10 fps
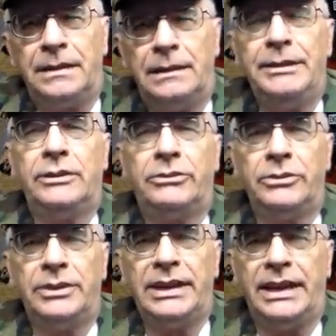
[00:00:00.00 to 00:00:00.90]
Let me go
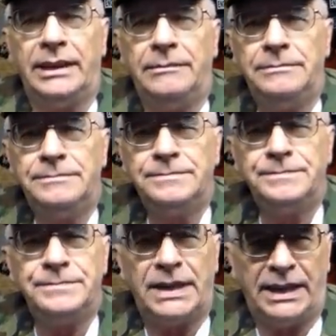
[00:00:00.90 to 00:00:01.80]
through it again
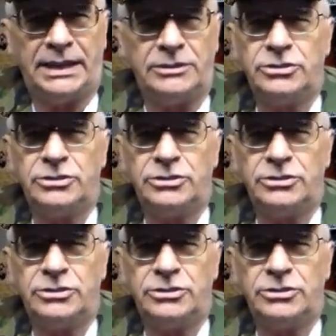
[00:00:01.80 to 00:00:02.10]
and